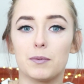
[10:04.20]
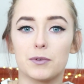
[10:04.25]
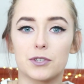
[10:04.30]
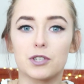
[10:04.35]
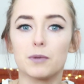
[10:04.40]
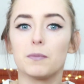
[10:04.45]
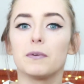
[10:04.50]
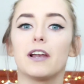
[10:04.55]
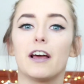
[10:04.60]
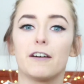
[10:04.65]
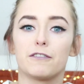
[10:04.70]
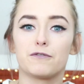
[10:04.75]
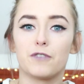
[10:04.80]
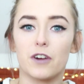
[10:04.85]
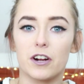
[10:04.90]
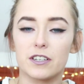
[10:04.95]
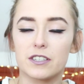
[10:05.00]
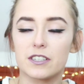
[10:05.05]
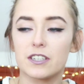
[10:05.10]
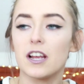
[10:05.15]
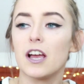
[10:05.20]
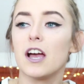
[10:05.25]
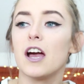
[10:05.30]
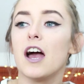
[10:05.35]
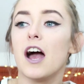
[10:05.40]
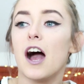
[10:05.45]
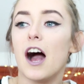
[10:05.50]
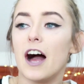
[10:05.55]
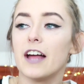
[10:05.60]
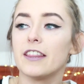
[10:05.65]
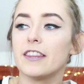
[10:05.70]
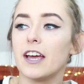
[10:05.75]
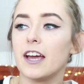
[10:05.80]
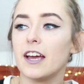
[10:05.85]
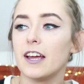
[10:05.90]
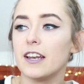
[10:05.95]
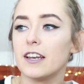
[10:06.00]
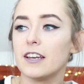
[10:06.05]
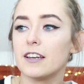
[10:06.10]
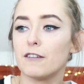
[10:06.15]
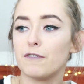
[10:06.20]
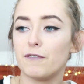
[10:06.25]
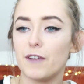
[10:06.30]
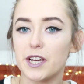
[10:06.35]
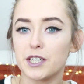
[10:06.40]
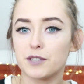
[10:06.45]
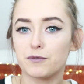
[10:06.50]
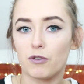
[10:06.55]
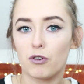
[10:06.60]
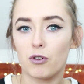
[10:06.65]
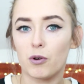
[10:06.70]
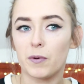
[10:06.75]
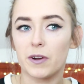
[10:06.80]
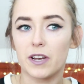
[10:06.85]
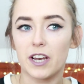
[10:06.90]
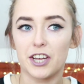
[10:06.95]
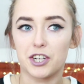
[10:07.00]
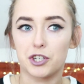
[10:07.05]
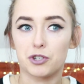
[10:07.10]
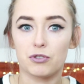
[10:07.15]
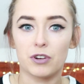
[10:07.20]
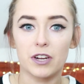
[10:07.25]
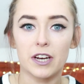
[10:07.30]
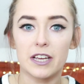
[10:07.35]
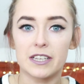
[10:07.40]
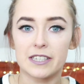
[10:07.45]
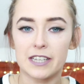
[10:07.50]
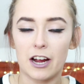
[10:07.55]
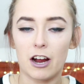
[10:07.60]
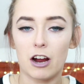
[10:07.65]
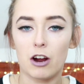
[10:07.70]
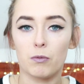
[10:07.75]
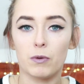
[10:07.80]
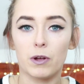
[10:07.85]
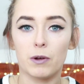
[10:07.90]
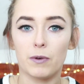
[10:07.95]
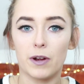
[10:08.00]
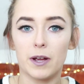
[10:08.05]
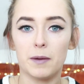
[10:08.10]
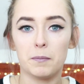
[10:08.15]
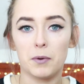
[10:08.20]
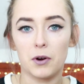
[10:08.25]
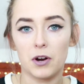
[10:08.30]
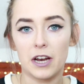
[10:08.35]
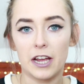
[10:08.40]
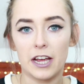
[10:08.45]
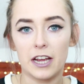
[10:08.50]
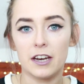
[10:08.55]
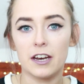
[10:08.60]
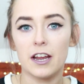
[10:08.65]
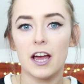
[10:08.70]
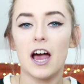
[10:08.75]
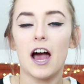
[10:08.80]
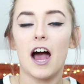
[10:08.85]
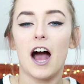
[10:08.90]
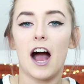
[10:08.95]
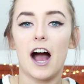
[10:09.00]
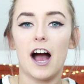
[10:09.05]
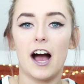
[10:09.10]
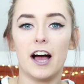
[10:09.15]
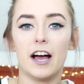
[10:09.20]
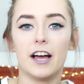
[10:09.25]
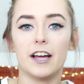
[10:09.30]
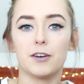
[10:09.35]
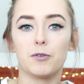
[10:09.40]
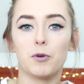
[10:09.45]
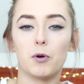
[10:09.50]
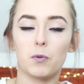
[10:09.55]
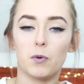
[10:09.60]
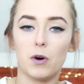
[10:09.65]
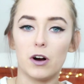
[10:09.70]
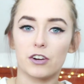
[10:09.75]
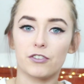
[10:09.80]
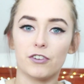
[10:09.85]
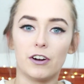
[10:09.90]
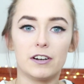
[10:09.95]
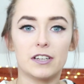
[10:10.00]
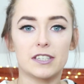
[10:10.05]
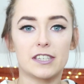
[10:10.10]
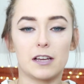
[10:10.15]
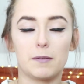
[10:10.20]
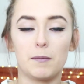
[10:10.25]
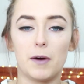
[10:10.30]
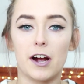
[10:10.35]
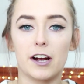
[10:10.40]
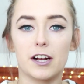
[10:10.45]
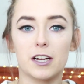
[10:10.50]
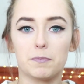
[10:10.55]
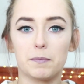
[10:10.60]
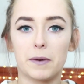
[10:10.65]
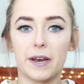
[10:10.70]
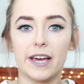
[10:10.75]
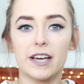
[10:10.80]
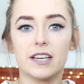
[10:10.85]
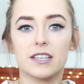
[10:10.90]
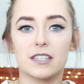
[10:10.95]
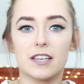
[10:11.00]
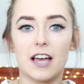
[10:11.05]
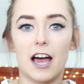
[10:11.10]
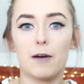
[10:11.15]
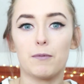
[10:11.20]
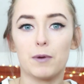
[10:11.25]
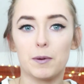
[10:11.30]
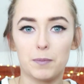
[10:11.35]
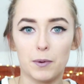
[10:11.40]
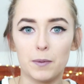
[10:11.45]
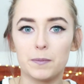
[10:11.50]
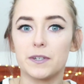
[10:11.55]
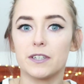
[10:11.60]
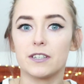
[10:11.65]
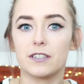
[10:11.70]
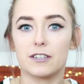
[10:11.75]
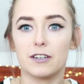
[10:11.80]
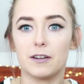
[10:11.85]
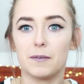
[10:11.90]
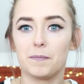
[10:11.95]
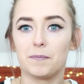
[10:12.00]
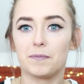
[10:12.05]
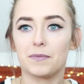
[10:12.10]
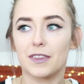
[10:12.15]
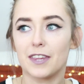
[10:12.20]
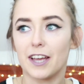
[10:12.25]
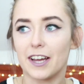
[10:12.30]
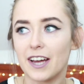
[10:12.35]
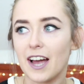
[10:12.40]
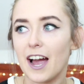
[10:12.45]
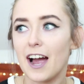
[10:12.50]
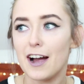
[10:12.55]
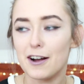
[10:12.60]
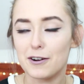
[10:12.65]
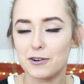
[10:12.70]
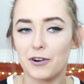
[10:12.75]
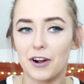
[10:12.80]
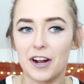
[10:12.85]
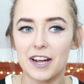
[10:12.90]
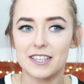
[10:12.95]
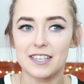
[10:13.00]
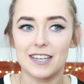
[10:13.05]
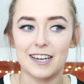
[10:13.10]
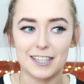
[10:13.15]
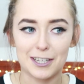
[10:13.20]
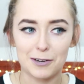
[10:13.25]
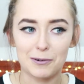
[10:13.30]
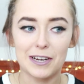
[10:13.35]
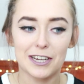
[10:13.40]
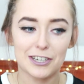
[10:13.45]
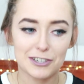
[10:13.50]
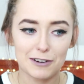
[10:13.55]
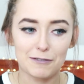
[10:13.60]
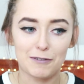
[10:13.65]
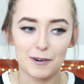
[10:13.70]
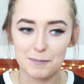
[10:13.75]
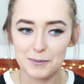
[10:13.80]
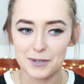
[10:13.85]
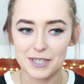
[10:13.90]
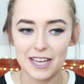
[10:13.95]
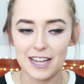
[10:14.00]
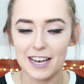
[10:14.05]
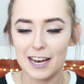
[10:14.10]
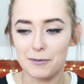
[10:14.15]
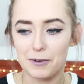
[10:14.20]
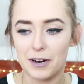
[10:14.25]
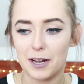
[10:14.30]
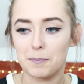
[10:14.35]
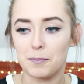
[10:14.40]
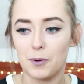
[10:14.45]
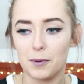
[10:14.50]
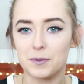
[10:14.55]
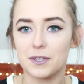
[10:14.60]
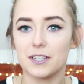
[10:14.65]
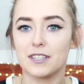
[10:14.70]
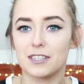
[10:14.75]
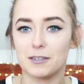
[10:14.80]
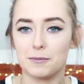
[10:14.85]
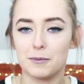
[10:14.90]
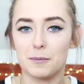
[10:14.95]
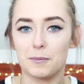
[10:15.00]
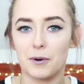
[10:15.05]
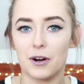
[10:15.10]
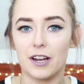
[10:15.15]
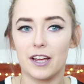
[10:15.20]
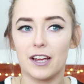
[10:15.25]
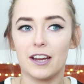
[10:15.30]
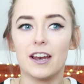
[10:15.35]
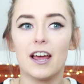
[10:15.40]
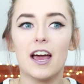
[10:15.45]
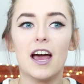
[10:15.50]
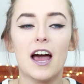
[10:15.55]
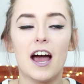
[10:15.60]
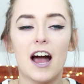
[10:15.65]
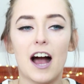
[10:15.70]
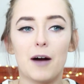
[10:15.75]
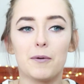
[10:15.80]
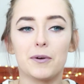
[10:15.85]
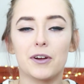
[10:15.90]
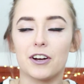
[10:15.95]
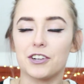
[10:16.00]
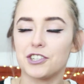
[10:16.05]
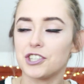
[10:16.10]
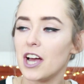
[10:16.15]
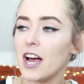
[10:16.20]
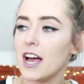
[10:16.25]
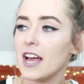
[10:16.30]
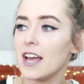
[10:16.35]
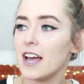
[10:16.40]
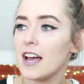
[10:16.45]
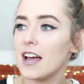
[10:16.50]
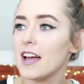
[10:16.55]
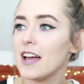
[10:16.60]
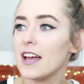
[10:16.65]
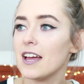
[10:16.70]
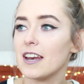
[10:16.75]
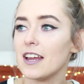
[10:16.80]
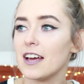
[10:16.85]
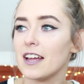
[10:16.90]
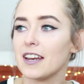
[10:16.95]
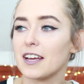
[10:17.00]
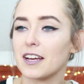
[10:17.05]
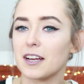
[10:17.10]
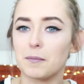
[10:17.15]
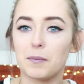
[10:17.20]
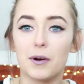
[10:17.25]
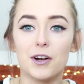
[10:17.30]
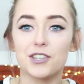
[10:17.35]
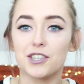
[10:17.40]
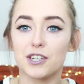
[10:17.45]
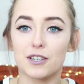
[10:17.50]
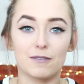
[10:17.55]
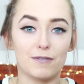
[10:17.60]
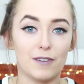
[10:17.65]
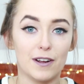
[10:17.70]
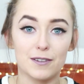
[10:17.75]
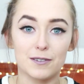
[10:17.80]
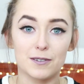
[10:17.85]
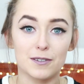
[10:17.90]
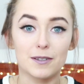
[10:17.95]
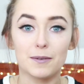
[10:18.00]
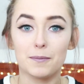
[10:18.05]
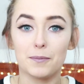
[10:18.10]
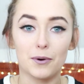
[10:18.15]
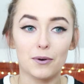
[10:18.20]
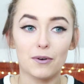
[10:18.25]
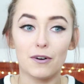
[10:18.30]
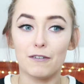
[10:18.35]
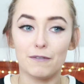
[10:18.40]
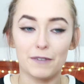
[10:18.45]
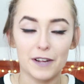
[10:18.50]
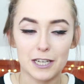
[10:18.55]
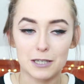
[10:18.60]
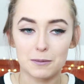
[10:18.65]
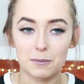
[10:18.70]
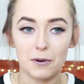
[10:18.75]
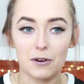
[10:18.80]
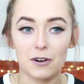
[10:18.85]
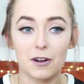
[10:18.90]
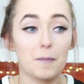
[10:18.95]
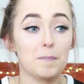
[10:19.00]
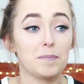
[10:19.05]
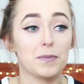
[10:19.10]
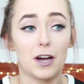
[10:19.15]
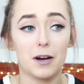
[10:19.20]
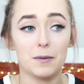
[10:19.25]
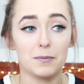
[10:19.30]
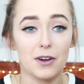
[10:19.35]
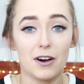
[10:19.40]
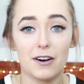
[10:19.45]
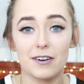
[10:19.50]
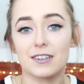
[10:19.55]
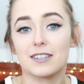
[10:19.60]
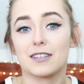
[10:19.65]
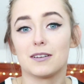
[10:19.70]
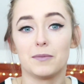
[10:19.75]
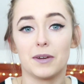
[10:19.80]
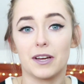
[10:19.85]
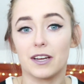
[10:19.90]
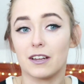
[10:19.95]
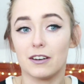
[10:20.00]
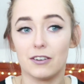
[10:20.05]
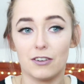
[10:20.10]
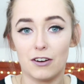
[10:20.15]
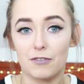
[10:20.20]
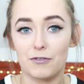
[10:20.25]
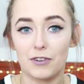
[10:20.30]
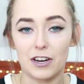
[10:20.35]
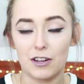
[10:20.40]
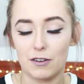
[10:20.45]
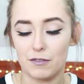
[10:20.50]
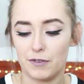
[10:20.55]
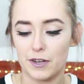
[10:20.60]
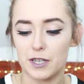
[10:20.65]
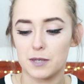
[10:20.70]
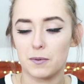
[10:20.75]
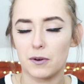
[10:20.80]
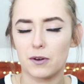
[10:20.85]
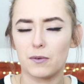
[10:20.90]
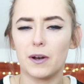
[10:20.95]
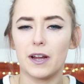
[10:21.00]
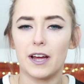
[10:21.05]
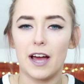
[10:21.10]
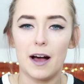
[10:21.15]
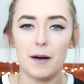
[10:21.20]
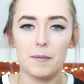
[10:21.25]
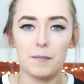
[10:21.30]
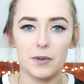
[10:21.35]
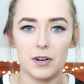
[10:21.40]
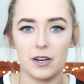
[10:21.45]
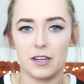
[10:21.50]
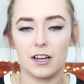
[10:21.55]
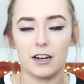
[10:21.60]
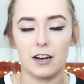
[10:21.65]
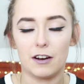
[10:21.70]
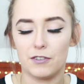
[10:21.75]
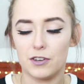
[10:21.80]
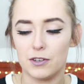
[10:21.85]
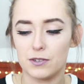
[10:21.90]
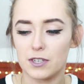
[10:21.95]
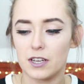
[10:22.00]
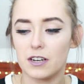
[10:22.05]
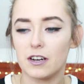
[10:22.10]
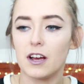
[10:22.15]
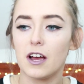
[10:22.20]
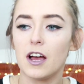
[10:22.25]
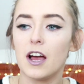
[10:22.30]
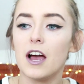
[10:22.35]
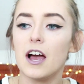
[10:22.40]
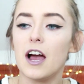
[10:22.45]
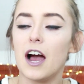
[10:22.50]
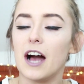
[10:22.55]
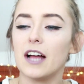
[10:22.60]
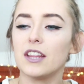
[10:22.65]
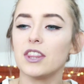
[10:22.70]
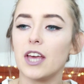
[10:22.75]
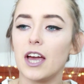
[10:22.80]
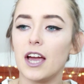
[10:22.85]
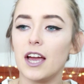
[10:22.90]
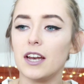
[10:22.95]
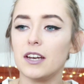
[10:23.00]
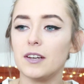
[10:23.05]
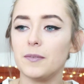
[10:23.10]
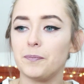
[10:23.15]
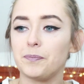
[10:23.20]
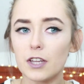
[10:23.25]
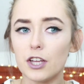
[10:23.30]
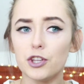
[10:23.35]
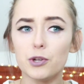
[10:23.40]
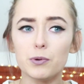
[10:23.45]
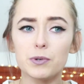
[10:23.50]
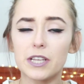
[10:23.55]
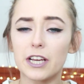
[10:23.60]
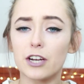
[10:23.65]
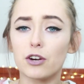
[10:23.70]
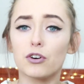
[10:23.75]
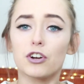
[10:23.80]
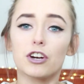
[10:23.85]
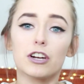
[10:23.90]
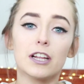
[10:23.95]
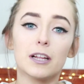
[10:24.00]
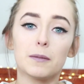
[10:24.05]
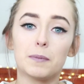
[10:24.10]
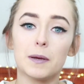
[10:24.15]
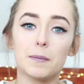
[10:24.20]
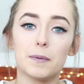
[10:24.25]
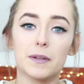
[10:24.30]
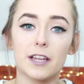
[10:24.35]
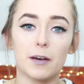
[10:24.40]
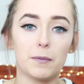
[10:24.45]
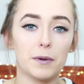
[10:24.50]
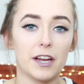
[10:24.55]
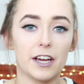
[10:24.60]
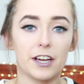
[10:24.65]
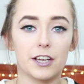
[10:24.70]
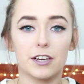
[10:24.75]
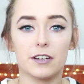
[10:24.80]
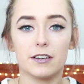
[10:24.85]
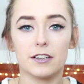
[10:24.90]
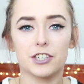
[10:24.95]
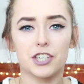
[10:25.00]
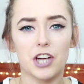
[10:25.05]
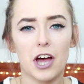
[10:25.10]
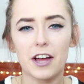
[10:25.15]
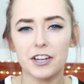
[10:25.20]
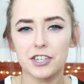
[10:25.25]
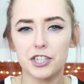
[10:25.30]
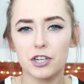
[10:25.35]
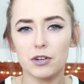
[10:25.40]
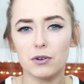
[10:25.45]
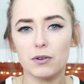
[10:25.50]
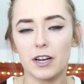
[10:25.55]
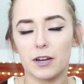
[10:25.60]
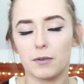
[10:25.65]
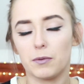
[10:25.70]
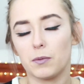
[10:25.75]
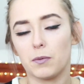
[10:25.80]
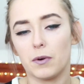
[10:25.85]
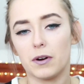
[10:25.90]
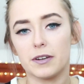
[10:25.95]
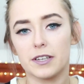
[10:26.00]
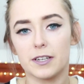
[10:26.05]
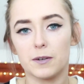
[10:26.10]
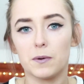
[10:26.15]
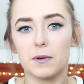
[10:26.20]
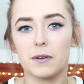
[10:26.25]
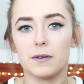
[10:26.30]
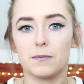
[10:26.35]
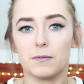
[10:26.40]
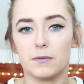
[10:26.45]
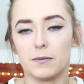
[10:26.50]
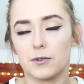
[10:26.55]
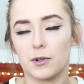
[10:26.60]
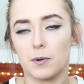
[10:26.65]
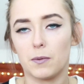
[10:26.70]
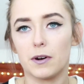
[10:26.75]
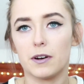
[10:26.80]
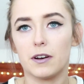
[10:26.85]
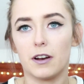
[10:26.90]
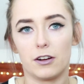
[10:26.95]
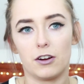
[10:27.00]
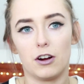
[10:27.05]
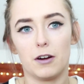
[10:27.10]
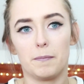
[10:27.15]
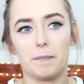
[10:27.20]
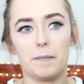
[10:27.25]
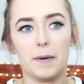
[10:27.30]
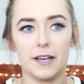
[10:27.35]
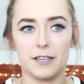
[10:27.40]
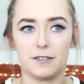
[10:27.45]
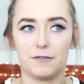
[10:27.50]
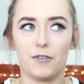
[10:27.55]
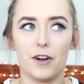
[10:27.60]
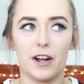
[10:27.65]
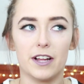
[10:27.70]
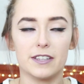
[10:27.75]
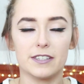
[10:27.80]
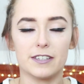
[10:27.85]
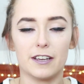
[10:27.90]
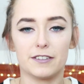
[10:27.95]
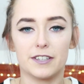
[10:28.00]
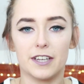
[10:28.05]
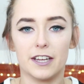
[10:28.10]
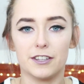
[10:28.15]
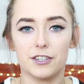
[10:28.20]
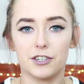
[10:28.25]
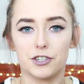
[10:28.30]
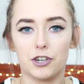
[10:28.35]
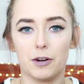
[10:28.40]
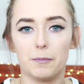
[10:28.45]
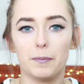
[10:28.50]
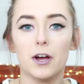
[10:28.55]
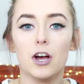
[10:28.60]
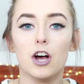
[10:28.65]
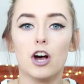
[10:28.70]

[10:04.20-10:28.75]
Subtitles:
but someone left first. And then flash forward like 3 days later, we were in Berlin and we were walking around this like marketplace and we bumped into them. Like, how crazy, like they were literally from Brazil and we like bumped into them in Berlin and we got chatting, and like Pudgy's friends with them both on Facebook. I'm not, because I'm like not really on Facebook. Well, I am, but like I never use it. And then there was like other little people that we like chatted to. Like they weren't like our best friends at the end of the trip,